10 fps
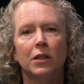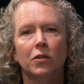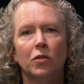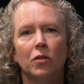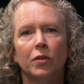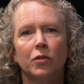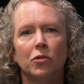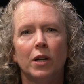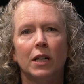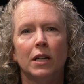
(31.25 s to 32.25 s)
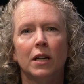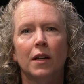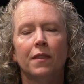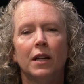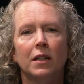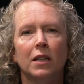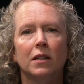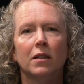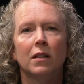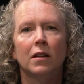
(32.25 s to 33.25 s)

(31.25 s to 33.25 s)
in-service training they need.